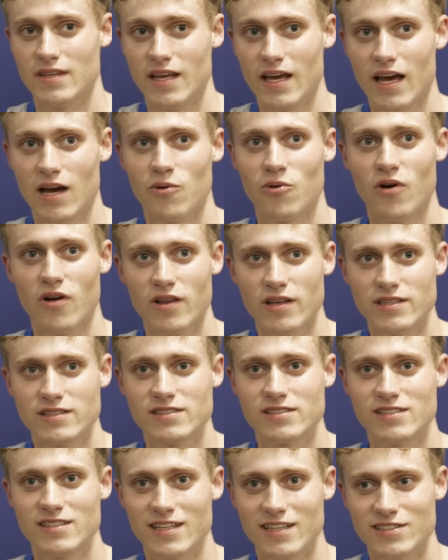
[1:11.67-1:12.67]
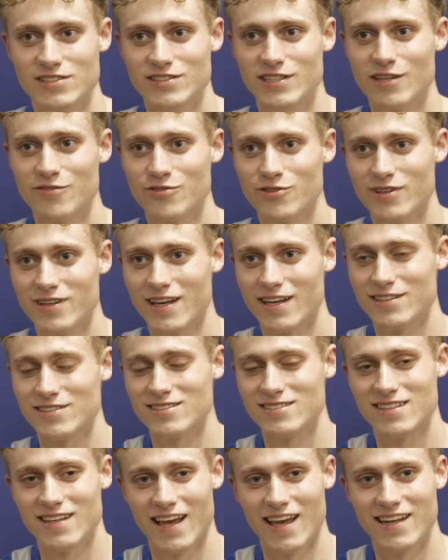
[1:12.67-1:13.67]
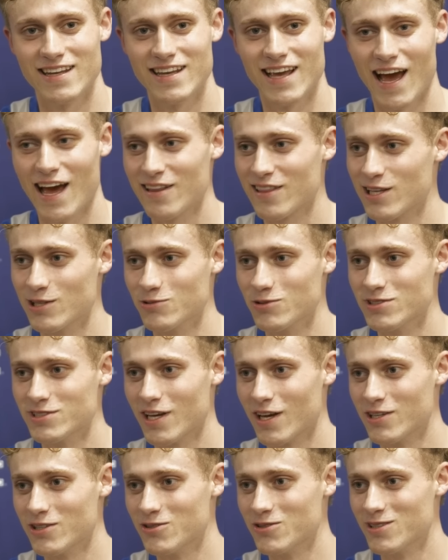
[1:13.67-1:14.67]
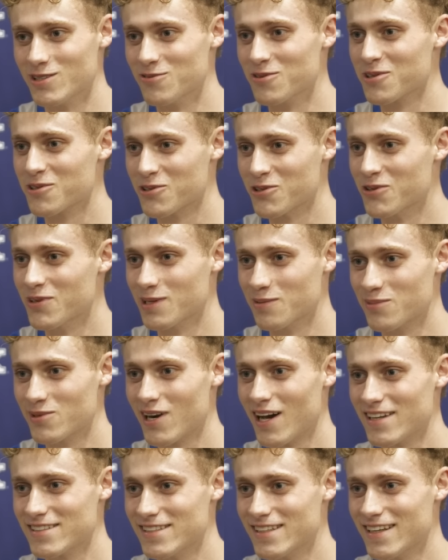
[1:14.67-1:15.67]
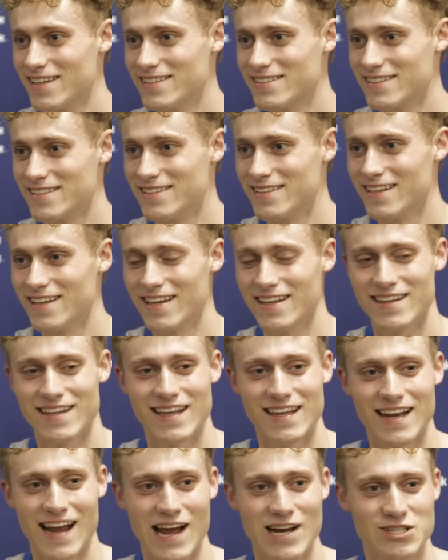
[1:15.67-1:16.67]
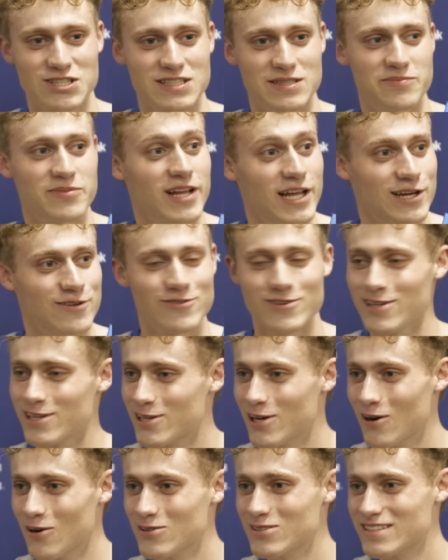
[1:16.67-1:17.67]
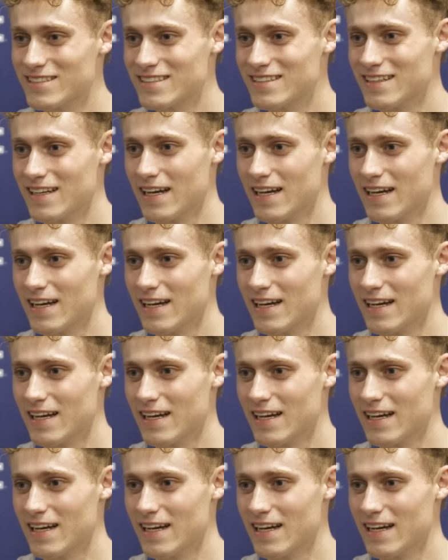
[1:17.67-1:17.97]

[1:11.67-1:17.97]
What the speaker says: Yeah, well, it's different, as any athlete will tell you, the recruiting process and then actually playing for the coach.